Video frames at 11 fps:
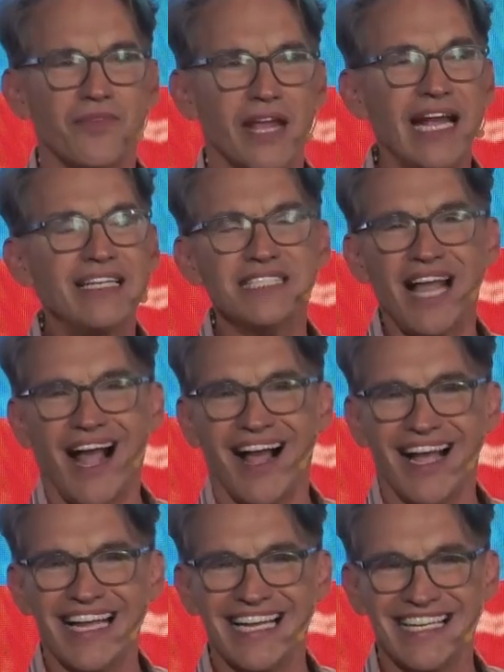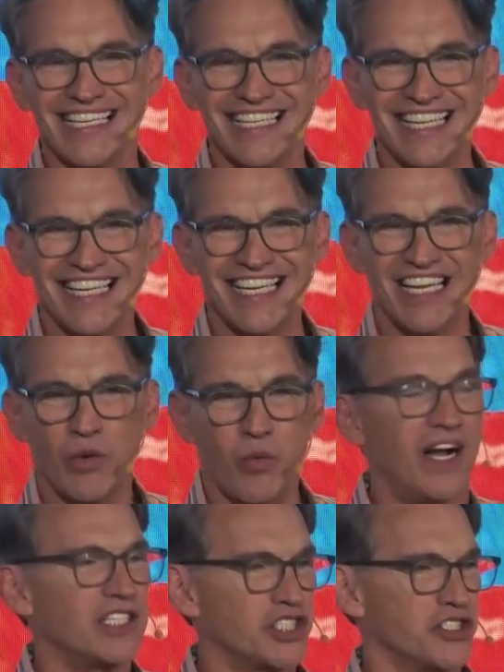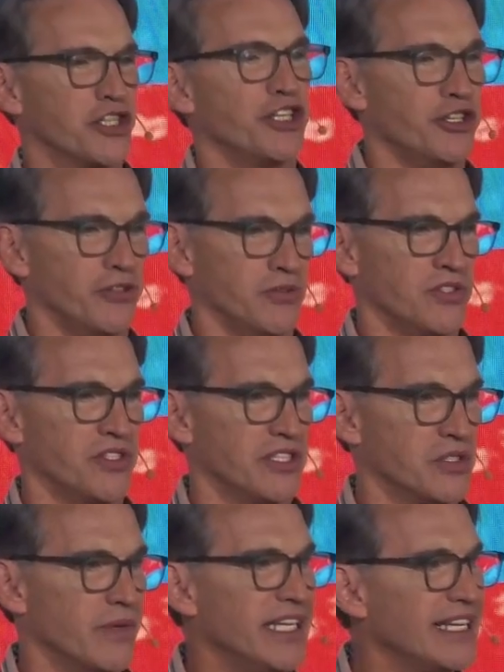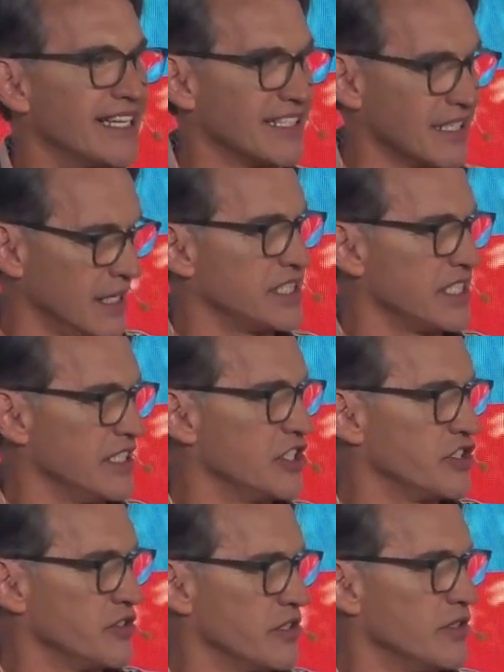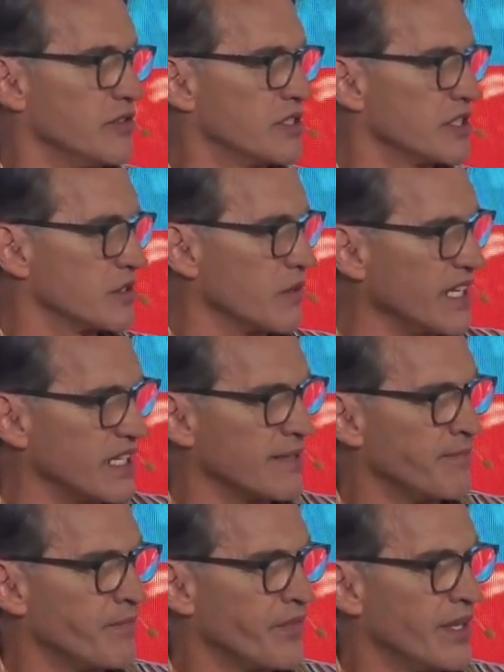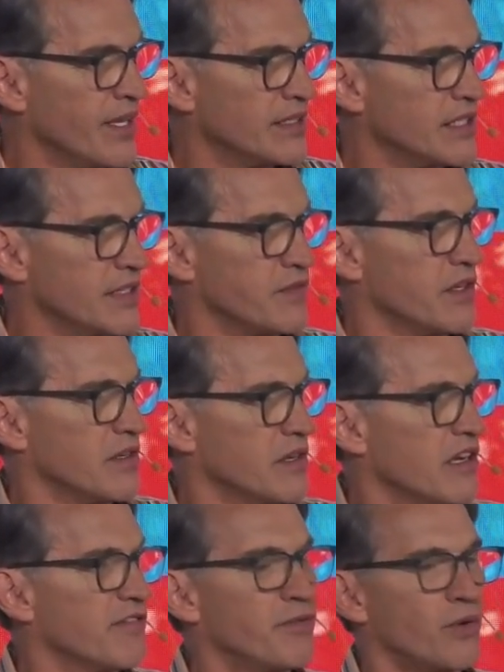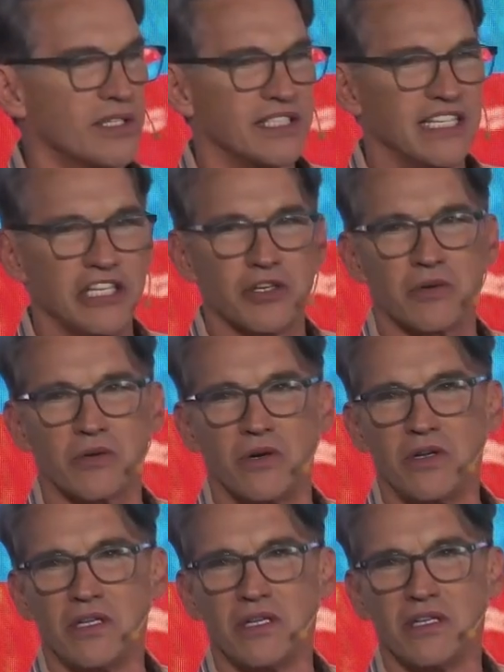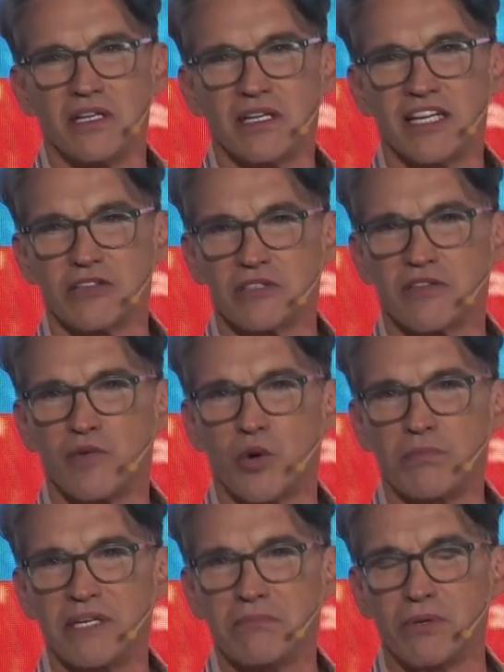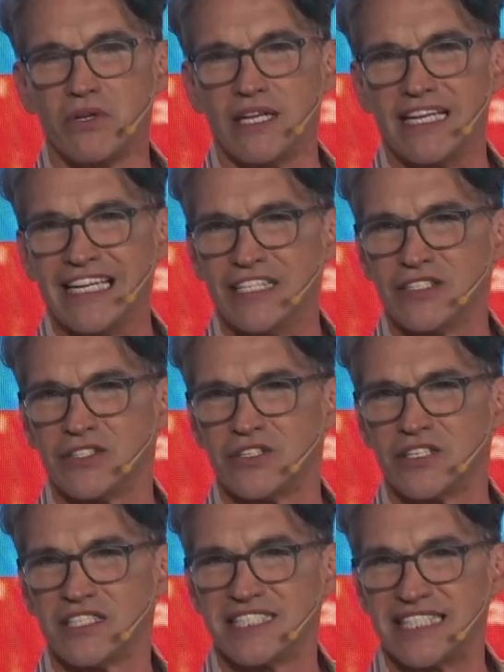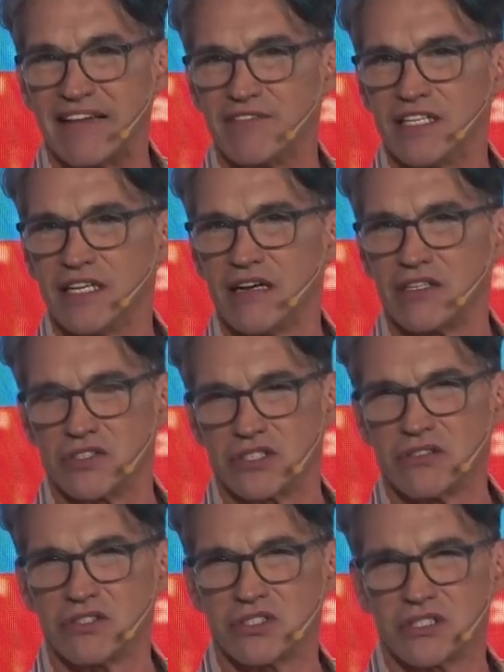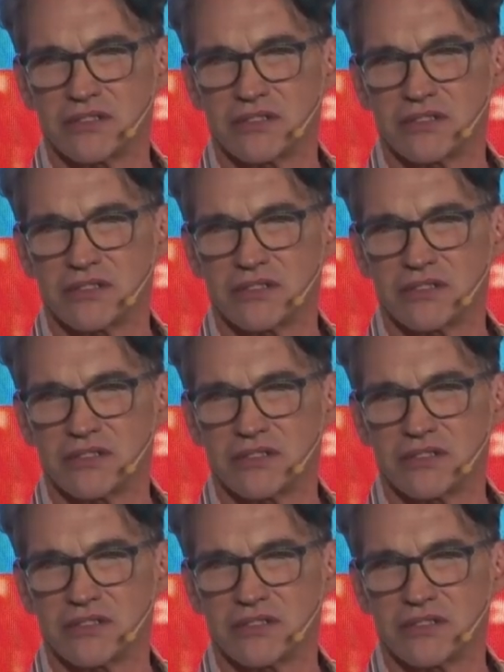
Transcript: as I watched the news this week and listened to the news this week, after a 14-year-old killed 4 people and injured 7 others,